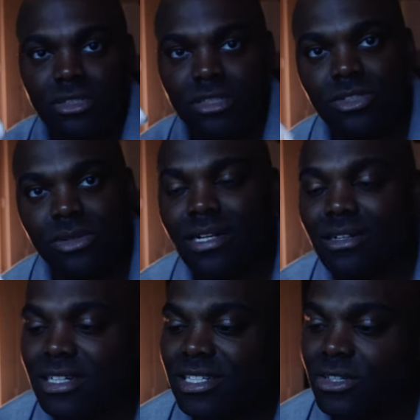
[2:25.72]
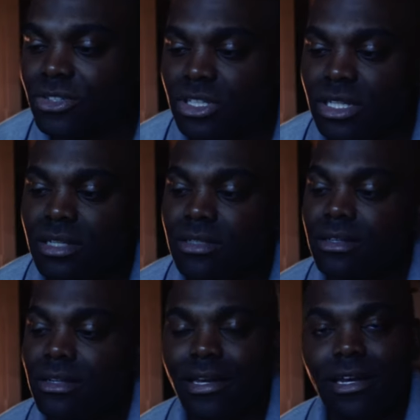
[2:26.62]
This right here is their chicken,
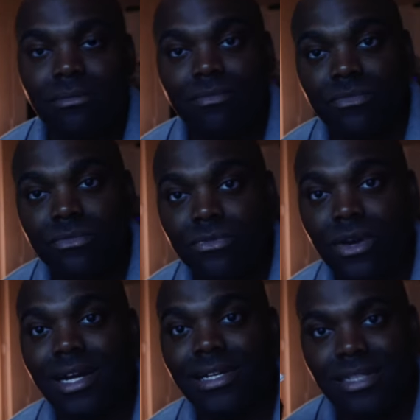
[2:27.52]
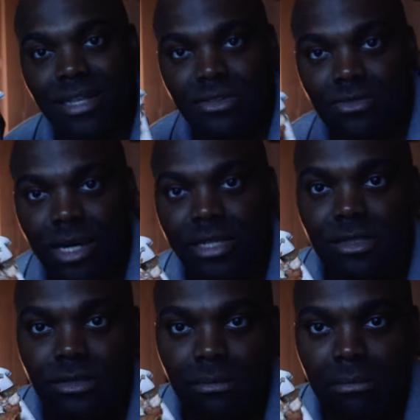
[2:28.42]
lamb, fries, and
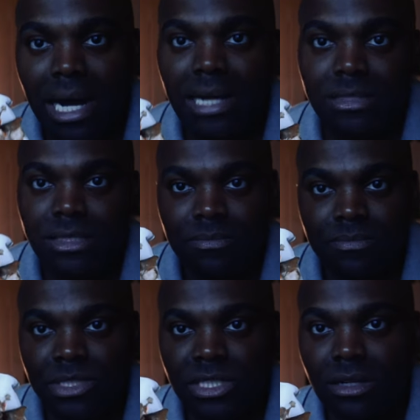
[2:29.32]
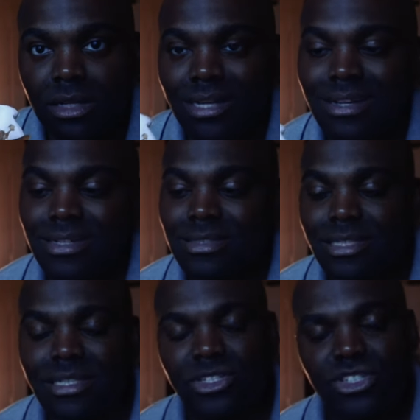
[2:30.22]
rice box. See all that? This
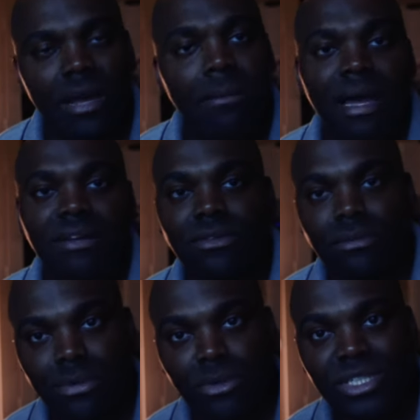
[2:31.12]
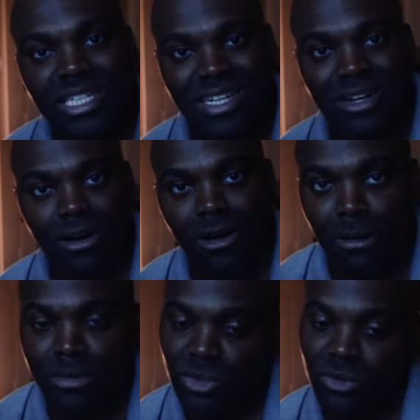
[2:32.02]
thing is jam-packed full of protein and
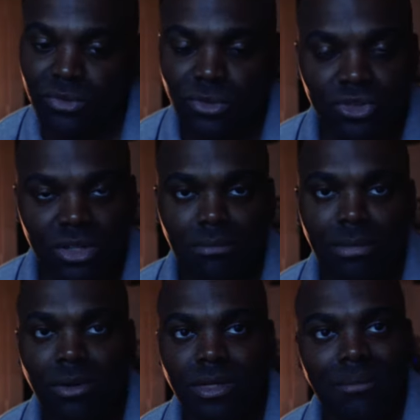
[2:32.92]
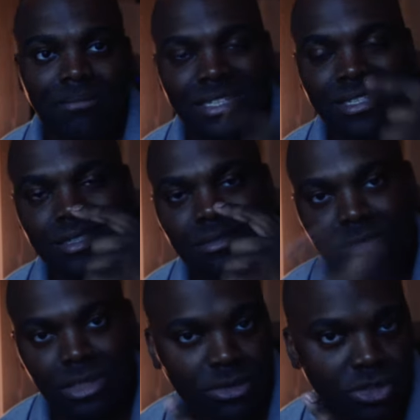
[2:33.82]
carbs, so if you're trying to bulk up, this is the
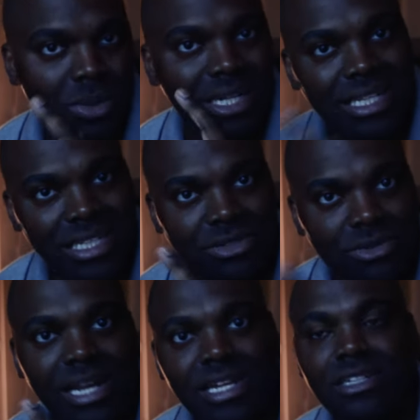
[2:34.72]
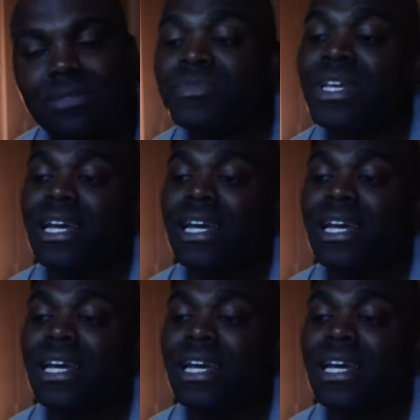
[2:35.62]
meal you want to eat right here.